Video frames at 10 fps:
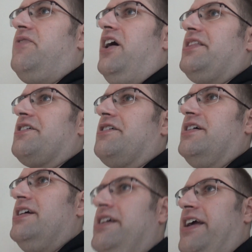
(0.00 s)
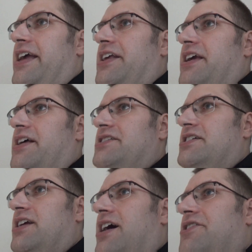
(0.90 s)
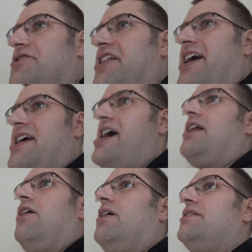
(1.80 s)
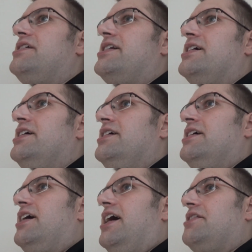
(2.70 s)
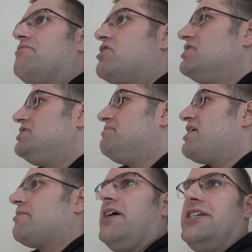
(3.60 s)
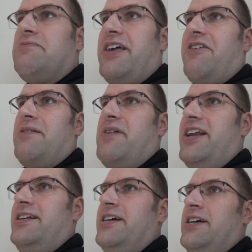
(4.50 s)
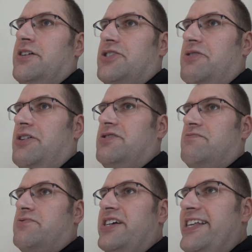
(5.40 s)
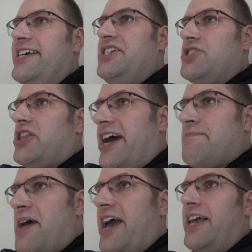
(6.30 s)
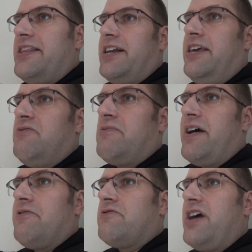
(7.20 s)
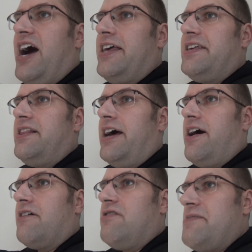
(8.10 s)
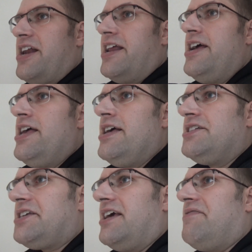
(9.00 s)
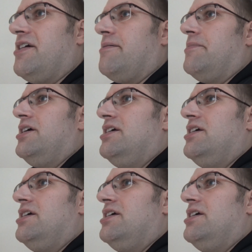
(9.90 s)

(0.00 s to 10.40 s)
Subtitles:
father, and he doesn't understand at all that the world is a better place without him in it. So he was really just that petty that he would rather die than let Aquaman save him.